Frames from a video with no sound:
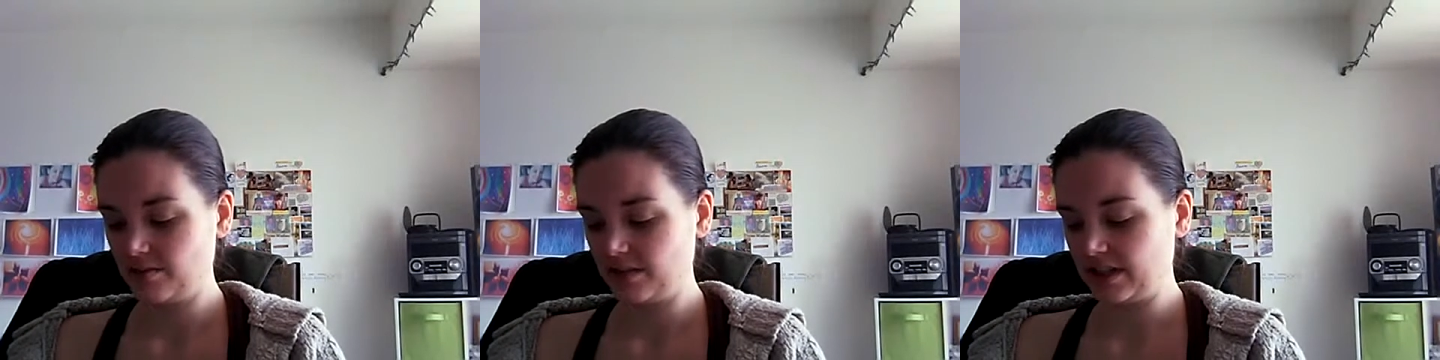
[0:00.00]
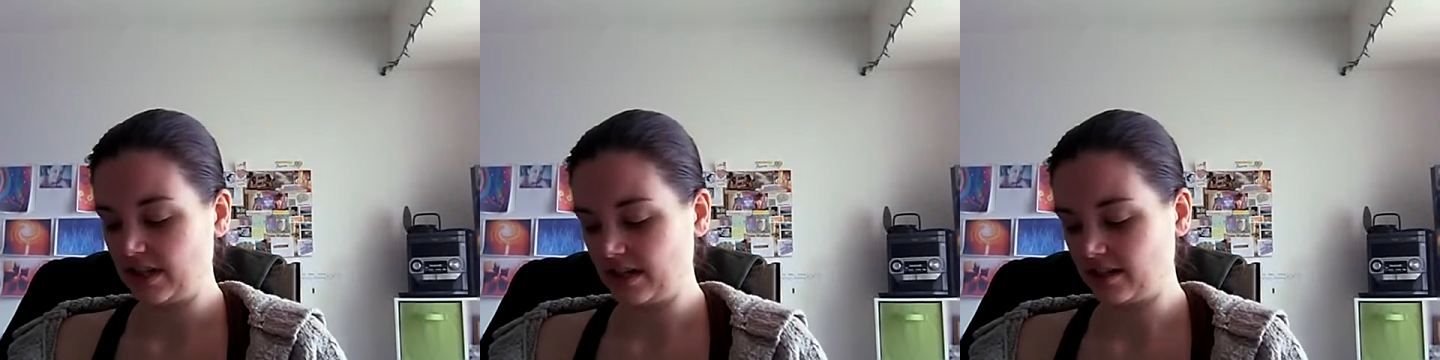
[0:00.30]
But
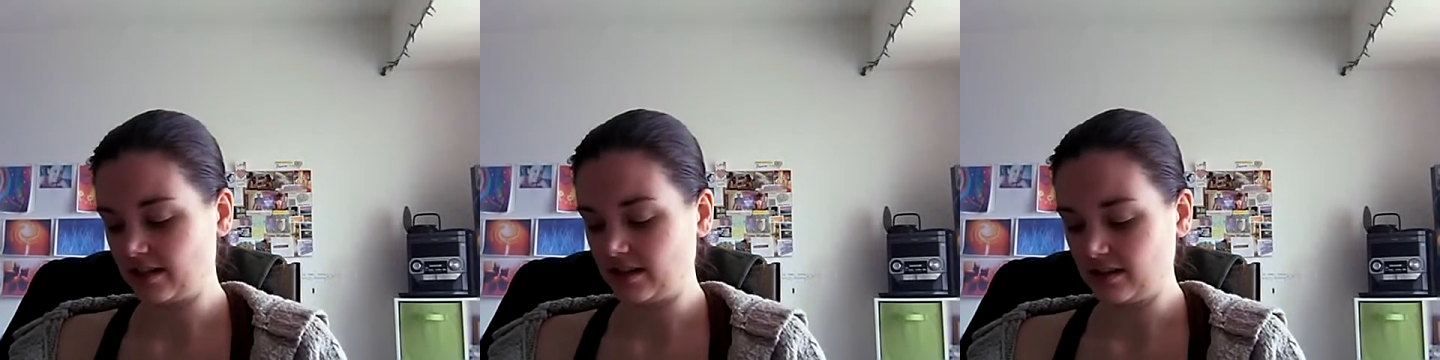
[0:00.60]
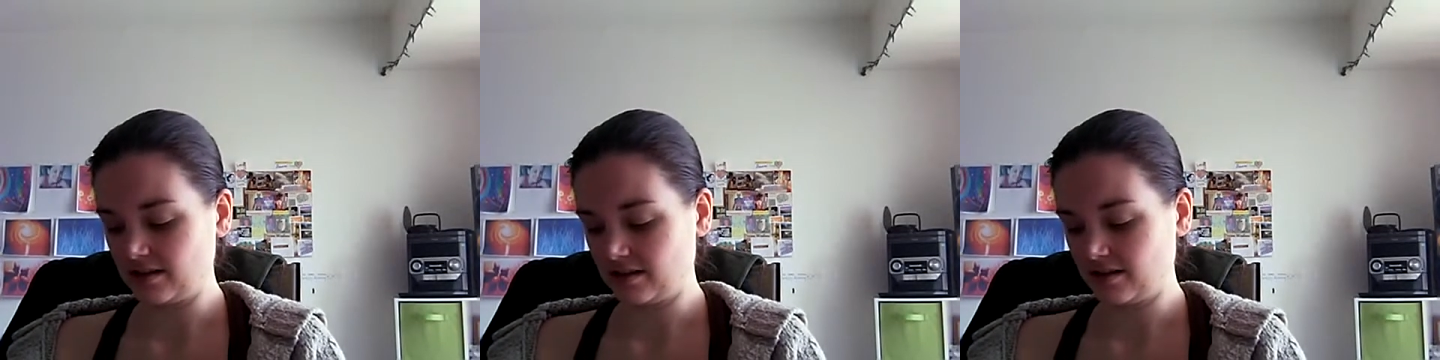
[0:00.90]
yeah,
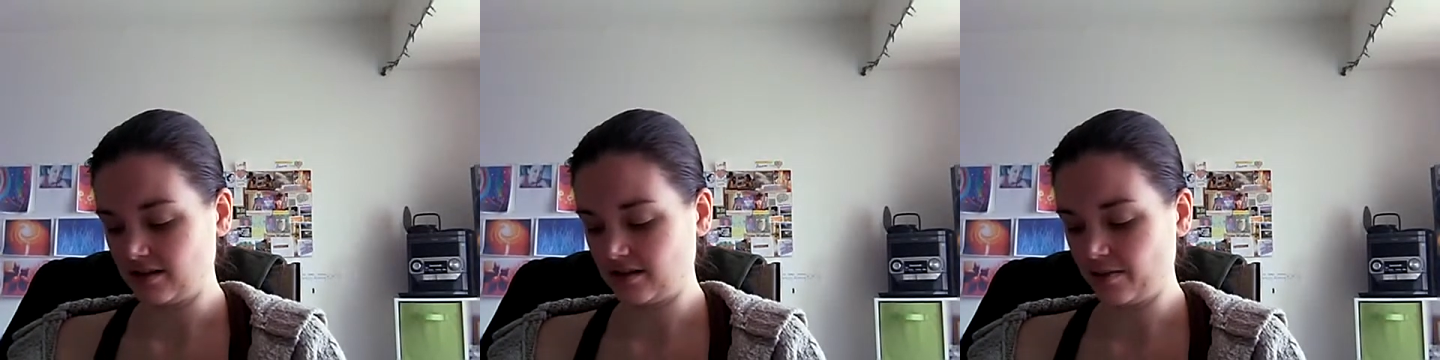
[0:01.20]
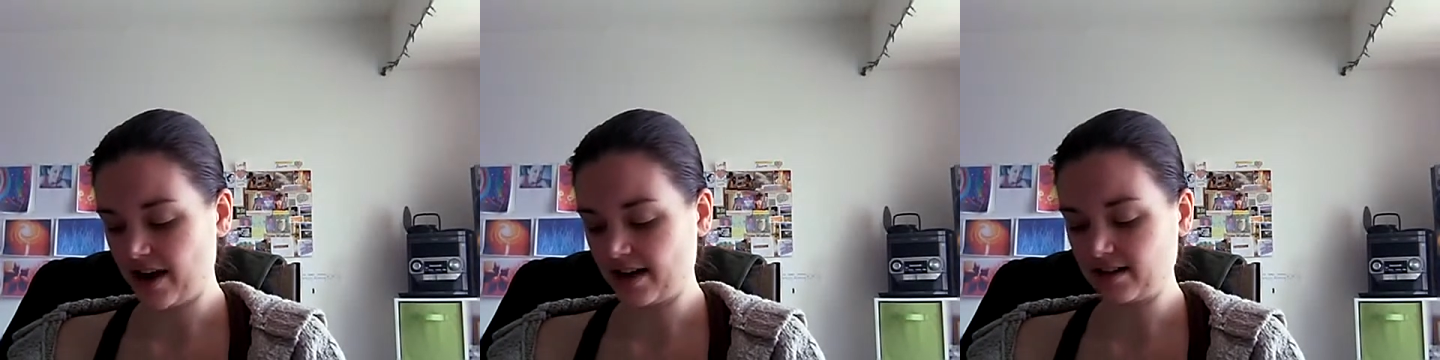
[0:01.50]
there's some
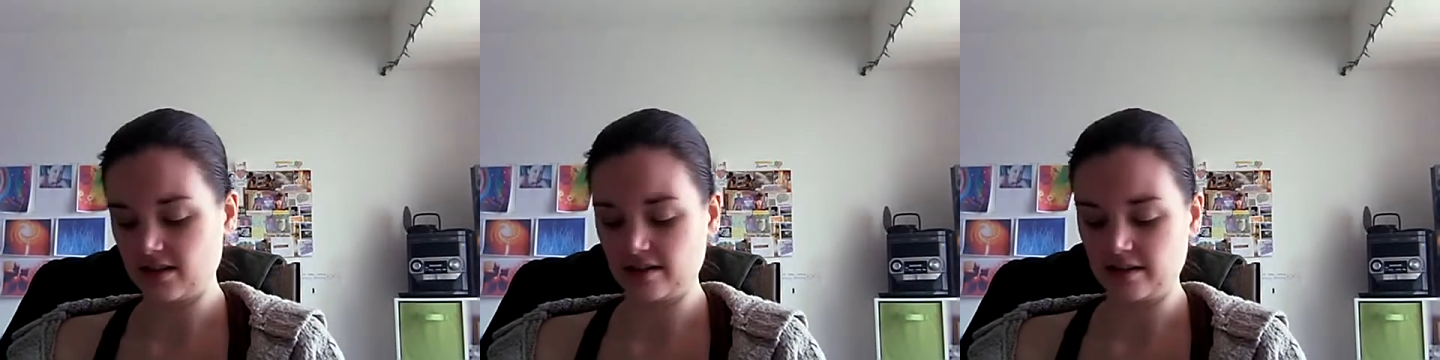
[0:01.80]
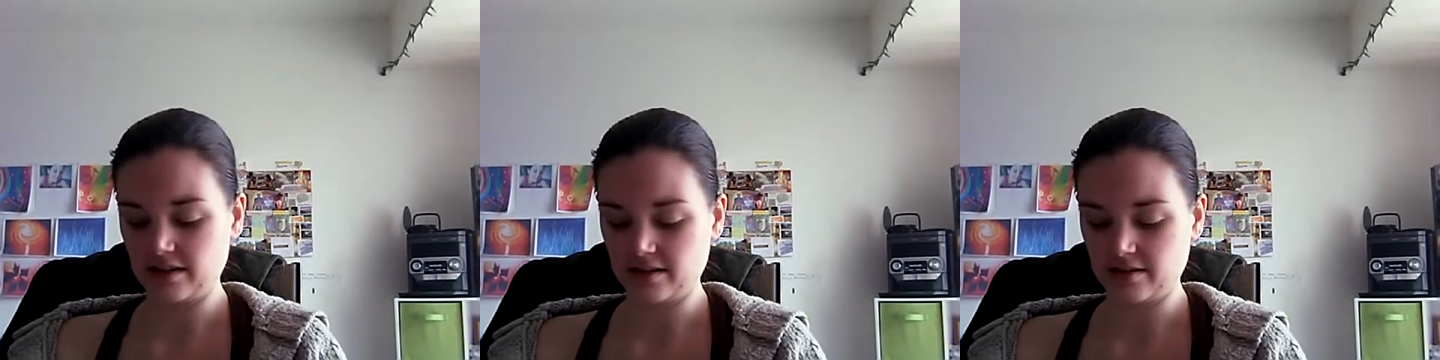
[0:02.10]
passages in
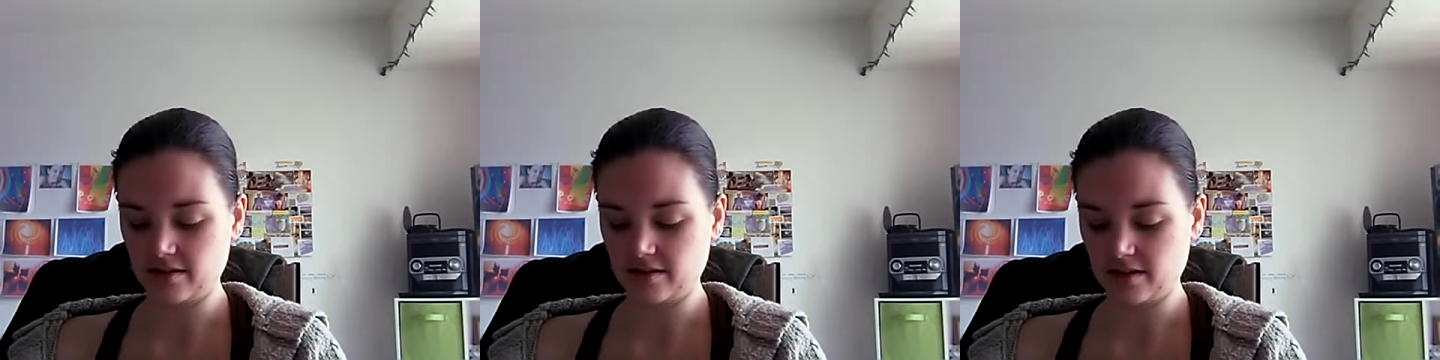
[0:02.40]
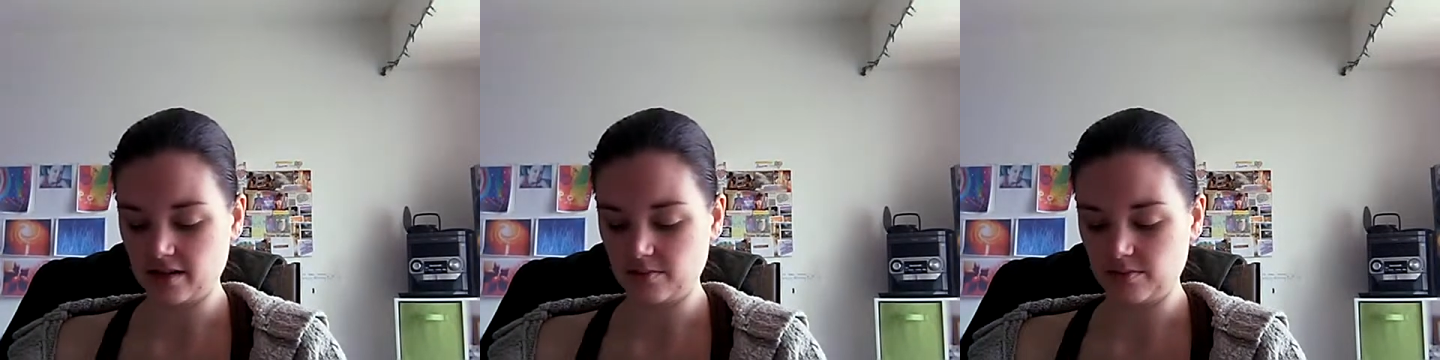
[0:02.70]
here that
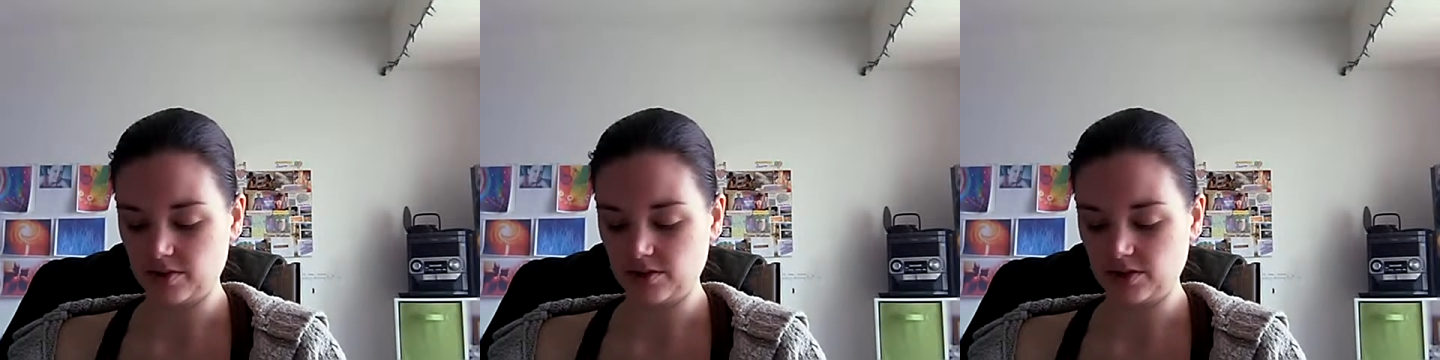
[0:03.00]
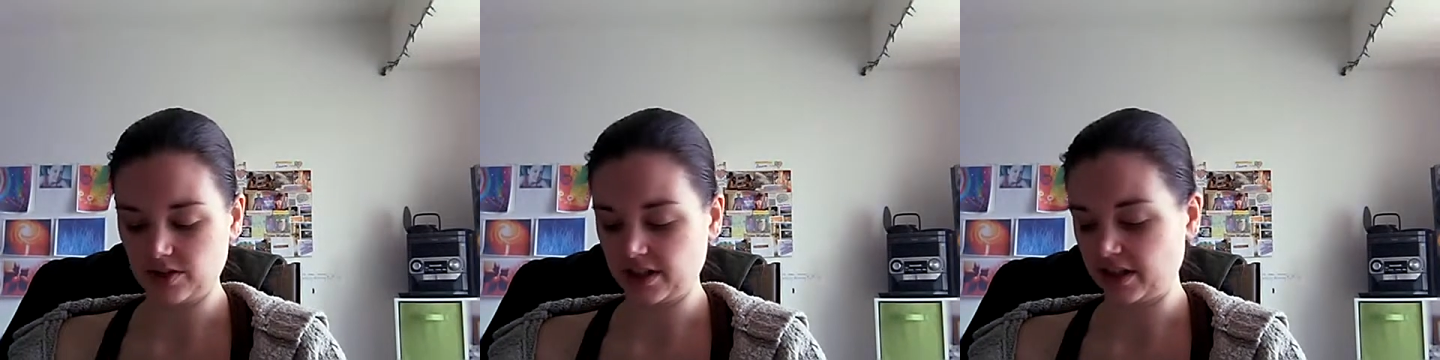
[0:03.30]
are like poetry,